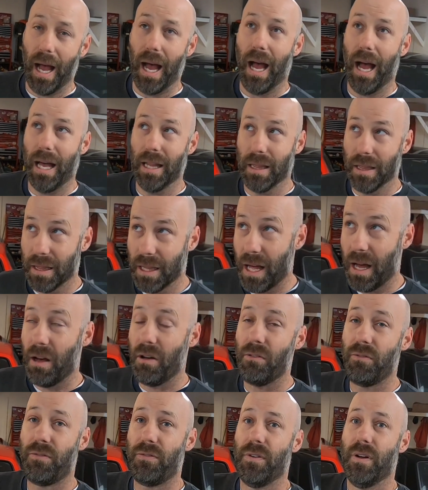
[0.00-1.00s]
I
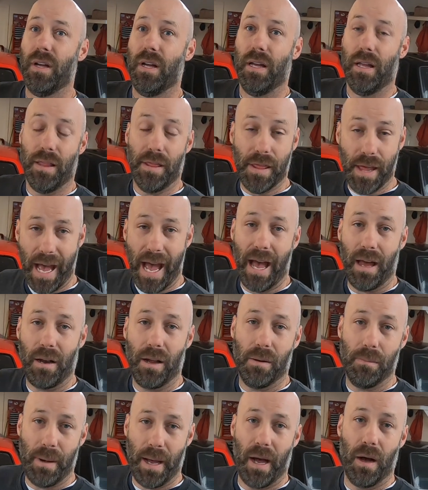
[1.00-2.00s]
love that
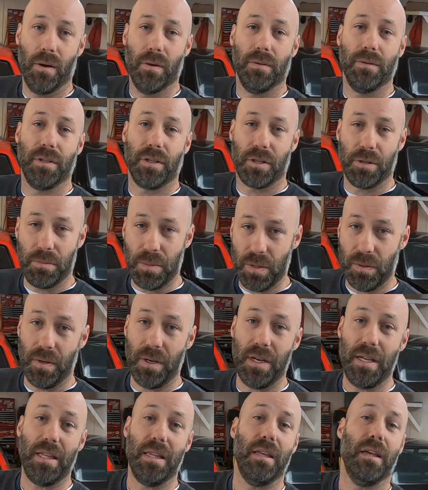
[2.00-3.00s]
about the
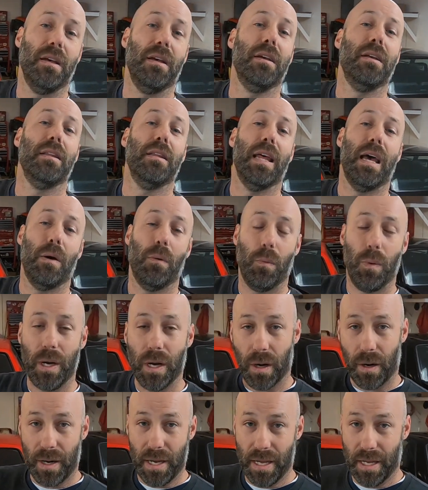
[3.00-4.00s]
community that we
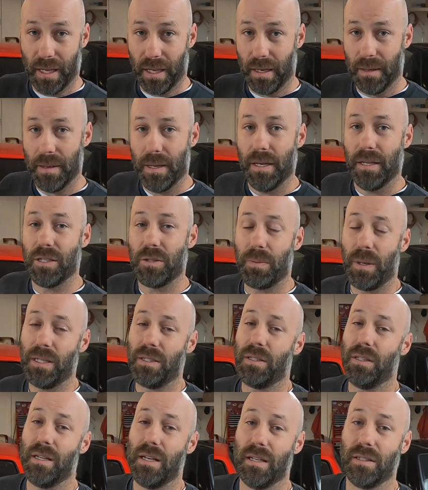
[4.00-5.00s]
are in,
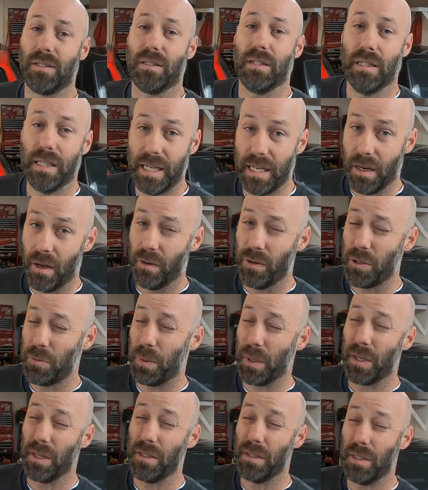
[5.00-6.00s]
especially as Saleen owners, because